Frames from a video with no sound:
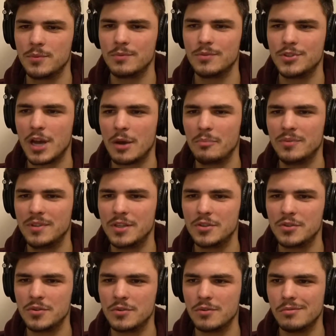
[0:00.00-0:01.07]
jumped
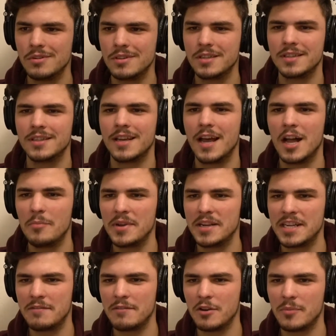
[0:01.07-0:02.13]
into helping
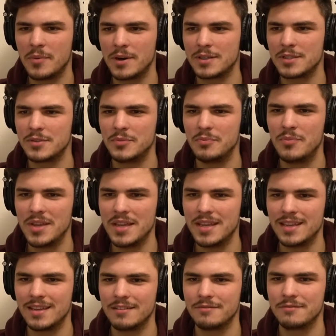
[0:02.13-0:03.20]
developers
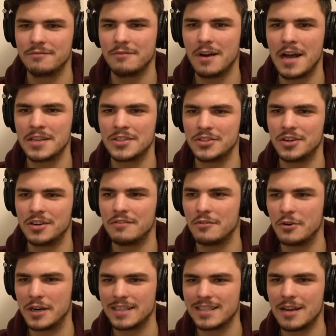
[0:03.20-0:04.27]
being faster,
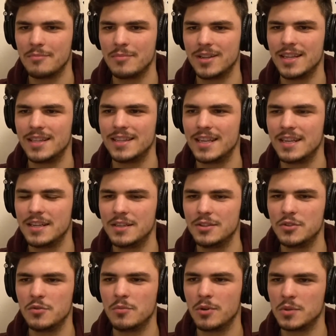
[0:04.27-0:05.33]
for example, and then in
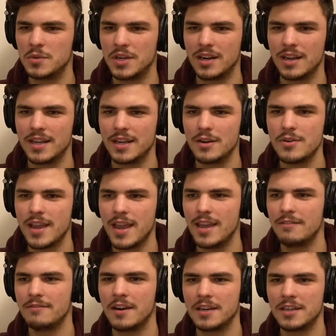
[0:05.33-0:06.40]
2 months they're like, okay,
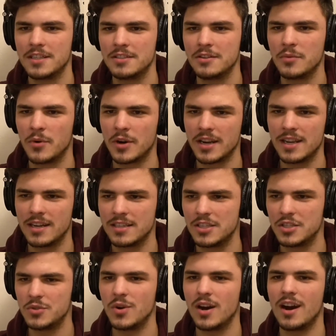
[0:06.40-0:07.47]
fuck, this is not working, this
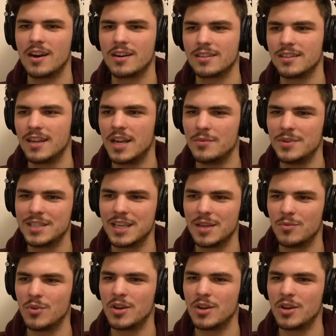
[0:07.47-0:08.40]
is too hard, and we skipped to